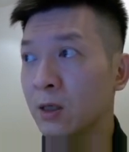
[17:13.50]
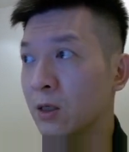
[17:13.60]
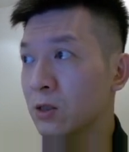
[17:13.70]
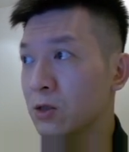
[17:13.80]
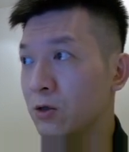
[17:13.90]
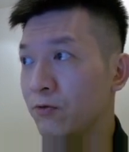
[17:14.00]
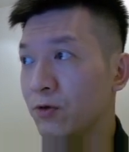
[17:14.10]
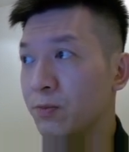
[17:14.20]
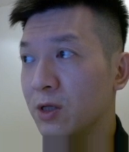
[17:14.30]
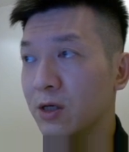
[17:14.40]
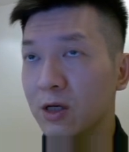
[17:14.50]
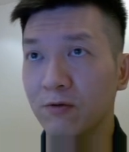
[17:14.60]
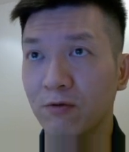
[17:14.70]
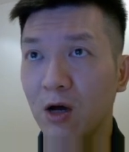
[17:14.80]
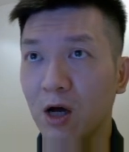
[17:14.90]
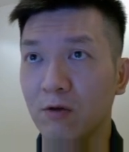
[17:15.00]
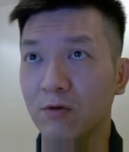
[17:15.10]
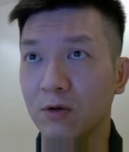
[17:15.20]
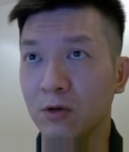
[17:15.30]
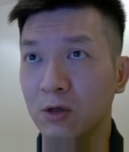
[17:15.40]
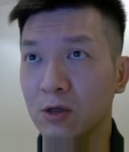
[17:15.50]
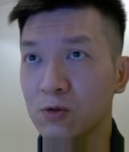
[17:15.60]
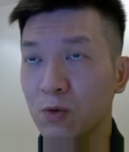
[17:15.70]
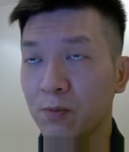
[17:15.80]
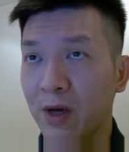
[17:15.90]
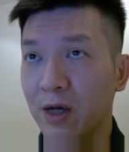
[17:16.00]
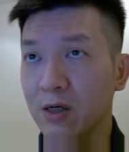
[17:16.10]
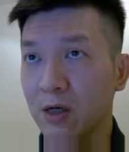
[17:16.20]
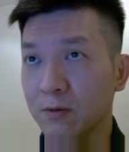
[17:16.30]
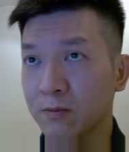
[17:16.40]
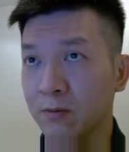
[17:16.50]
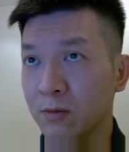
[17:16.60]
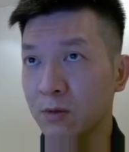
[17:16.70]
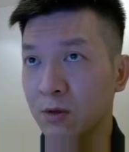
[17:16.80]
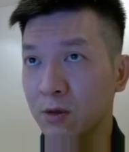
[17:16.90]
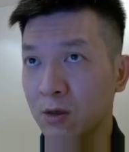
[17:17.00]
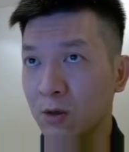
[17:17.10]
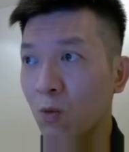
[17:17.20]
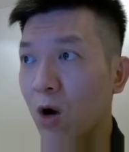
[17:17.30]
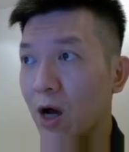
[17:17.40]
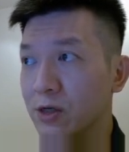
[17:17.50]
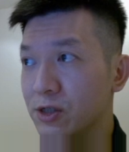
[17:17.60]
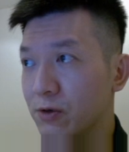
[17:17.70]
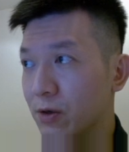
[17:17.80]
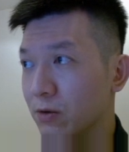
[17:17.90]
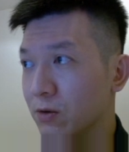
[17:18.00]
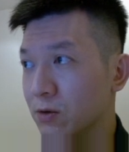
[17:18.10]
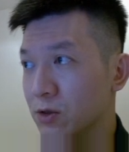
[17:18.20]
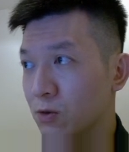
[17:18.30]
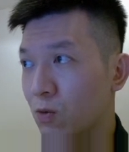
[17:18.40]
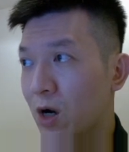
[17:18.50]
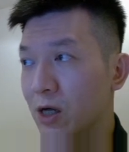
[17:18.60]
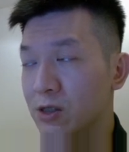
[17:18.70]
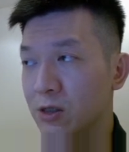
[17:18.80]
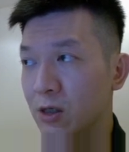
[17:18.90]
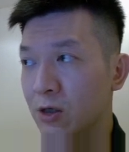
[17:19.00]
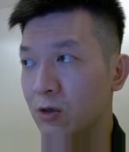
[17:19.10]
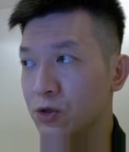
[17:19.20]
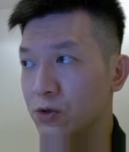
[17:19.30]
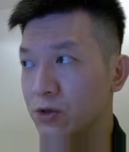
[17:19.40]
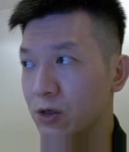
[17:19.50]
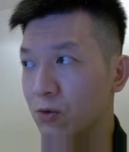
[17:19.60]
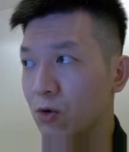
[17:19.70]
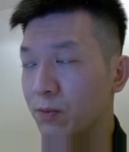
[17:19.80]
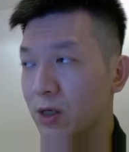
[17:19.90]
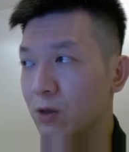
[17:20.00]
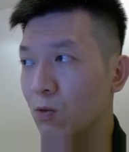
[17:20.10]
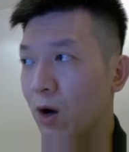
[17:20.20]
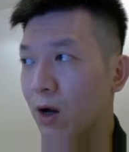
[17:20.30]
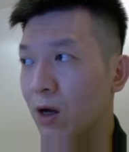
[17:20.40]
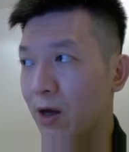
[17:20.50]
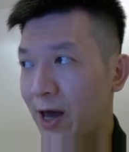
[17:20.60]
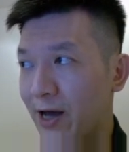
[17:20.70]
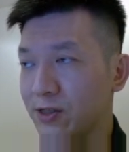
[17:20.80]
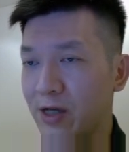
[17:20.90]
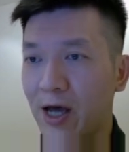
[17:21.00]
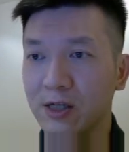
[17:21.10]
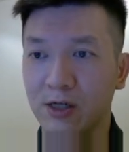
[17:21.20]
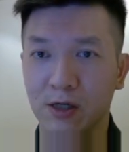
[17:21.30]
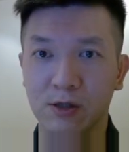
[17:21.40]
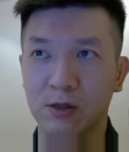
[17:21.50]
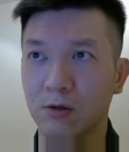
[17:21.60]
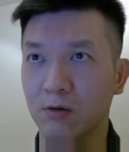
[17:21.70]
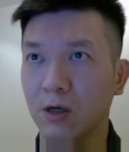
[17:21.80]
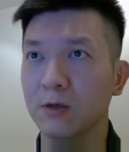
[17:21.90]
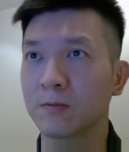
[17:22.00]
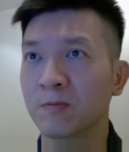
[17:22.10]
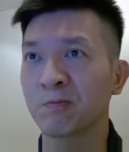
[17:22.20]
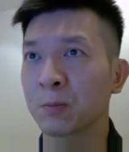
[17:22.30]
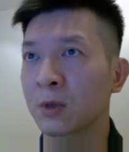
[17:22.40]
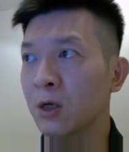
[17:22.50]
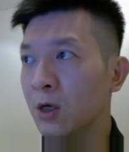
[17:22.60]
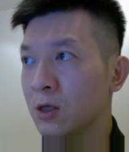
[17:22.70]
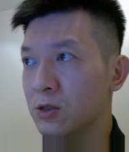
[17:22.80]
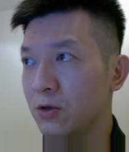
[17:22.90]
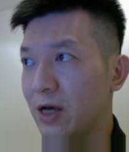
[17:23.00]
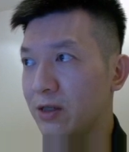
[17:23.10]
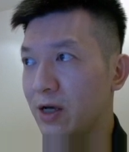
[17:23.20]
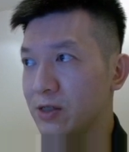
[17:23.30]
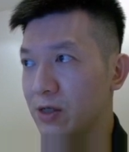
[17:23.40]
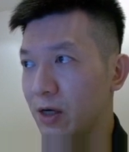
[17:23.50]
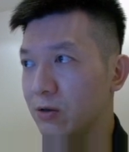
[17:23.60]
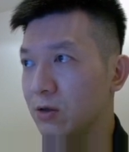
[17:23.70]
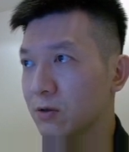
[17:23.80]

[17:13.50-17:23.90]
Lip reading: So if you plug in the 5, this will make the y 0. So y is equals to 0 will be x-axis, right? So that test out.